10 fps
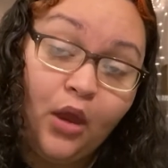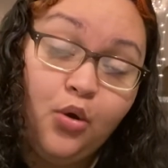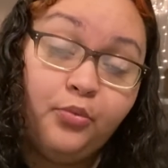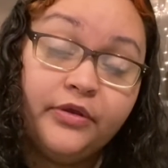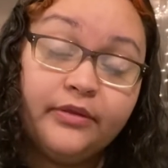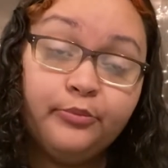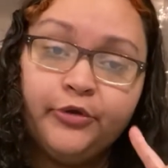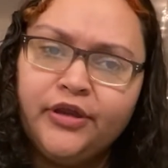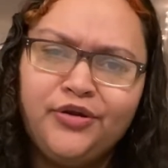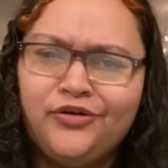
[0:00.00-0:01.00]
with
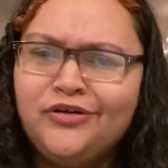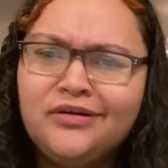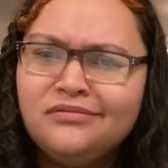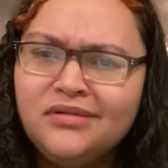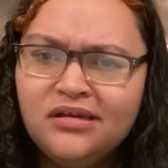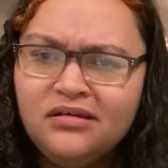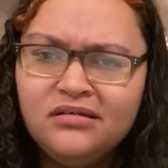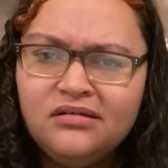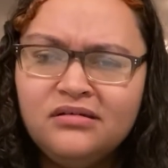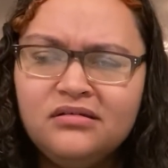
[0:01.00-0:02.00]
bringing her,
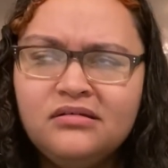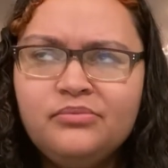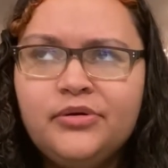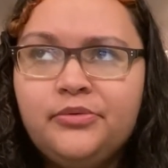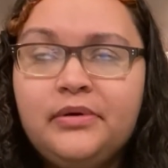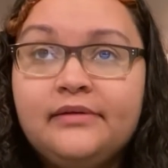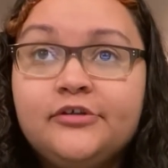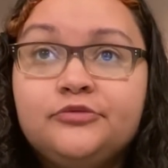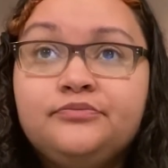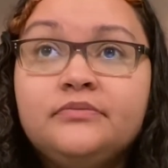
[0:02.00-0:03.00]
but
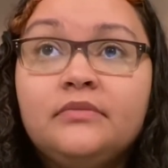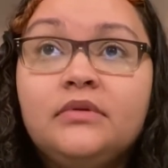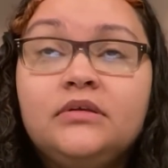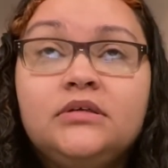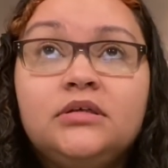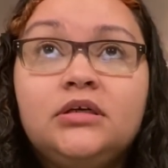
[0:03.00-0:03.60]
whatever. I